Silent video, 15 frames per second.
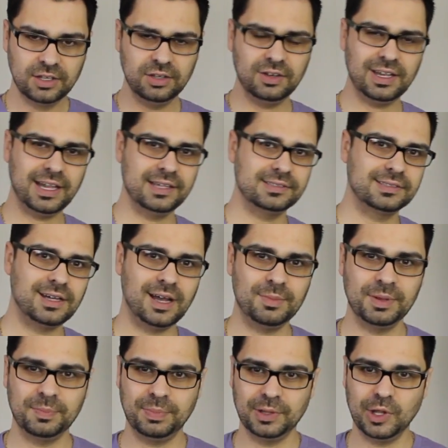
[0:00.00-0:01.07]
You guys,
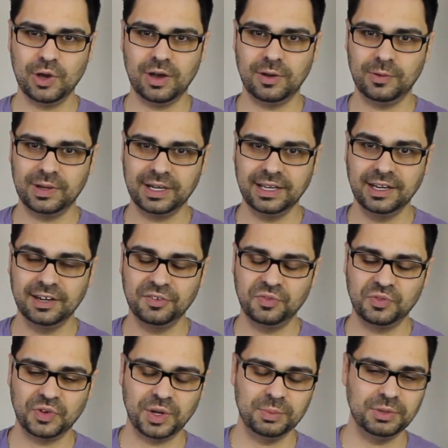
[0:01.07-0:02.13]
comment below. I want to hear
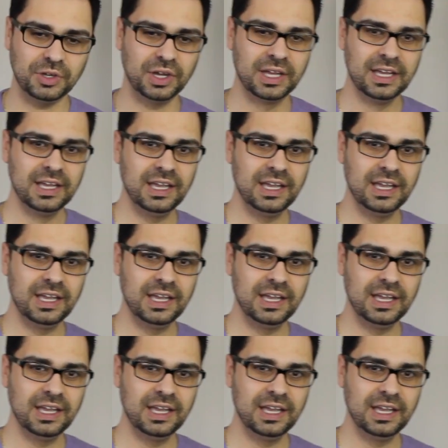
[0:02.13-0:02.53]
from you.